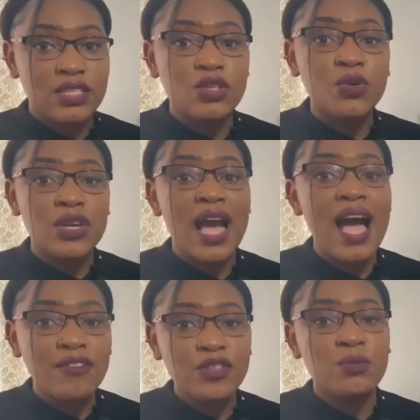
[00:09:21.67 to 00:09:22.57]
So you
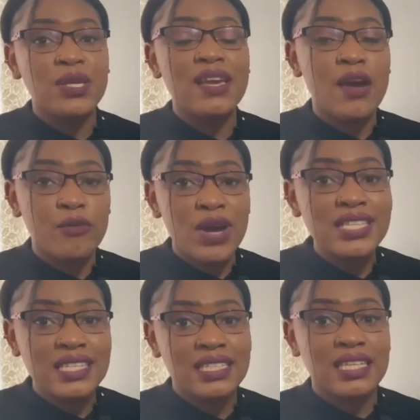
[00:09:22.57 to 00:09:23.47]
have to be a
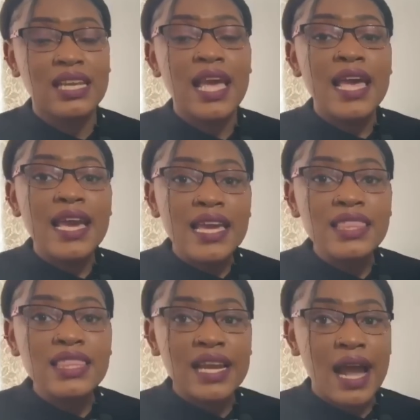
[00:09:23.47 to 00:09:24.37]
resident
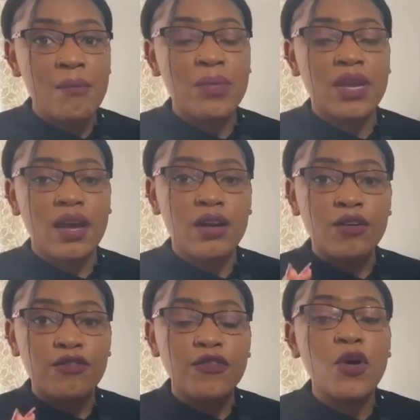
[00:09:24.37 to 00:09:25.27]
in the Gambia
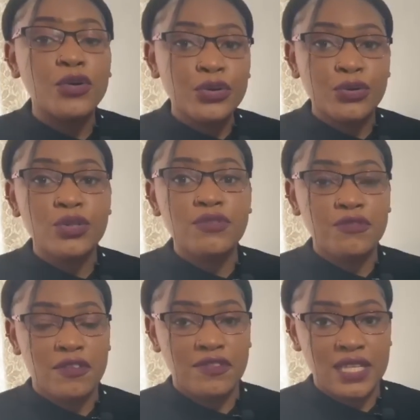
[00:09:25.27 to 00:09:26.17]
for a good
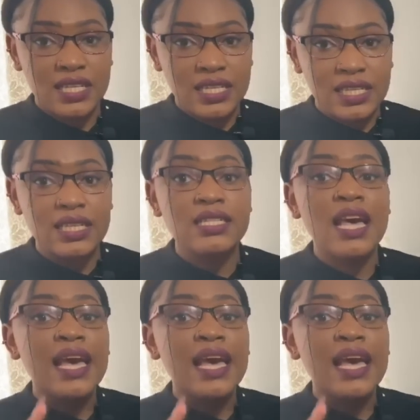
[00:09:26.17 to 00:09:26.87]
15 years